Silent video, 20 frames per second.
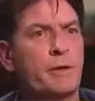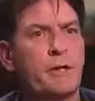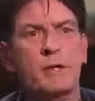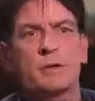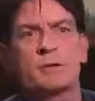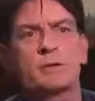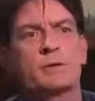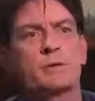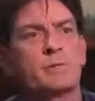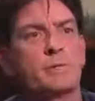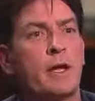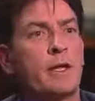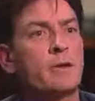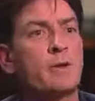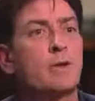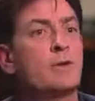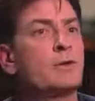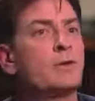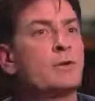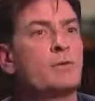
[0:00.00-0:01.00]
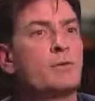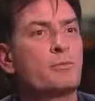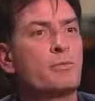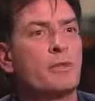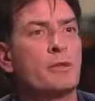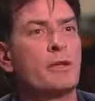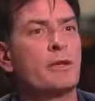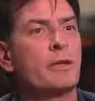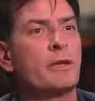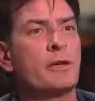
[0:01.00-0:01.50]
Because I'm not going to.
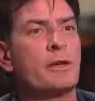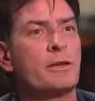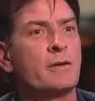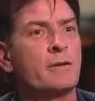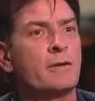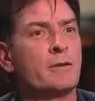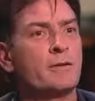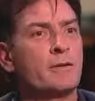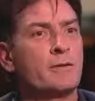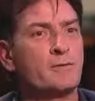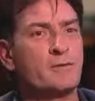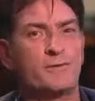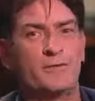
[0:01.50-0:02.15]
Period. The end.